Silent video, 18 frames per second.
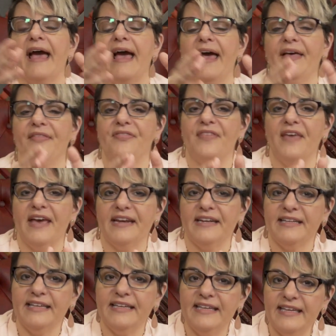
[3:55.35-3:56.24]
and
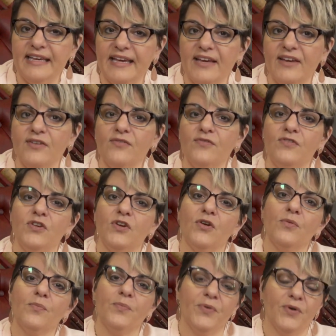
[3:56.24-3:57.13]
then give
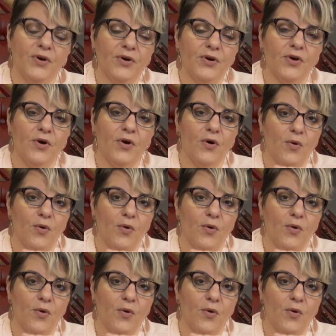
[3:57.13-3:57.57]
your book